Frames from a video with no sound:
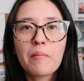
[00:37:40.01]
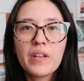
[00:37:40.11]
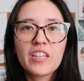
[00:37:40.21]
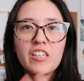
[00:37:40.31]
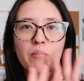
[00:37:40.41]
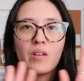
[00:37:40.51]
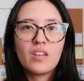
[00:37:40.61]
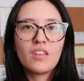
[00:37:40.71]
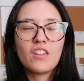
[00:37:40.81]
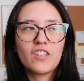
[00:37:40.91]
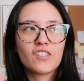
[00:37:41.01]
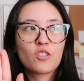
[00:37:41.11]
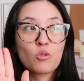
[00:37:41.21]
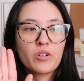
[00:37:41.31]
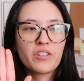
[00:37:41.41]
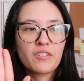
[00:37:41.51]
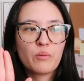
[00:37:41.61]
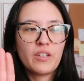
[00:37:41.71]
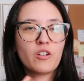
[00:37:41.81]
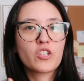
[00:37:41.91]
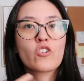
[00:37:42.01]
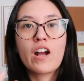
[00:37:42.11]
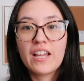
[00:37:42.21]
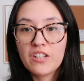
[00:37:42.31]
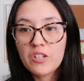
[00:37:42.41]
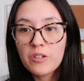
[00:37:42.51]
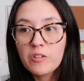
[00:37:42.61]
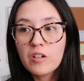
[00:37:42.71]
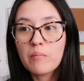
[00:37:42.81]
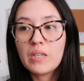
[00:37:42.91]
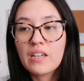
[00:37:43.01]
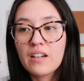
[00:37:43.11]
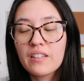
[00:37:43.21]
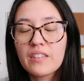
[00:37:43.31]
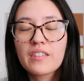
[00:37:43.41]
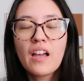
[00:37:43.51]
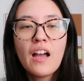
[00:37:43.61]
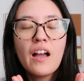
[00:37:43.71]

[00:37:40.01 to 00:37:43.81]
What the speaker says: I'm going to keep this short and sweet, or try to, because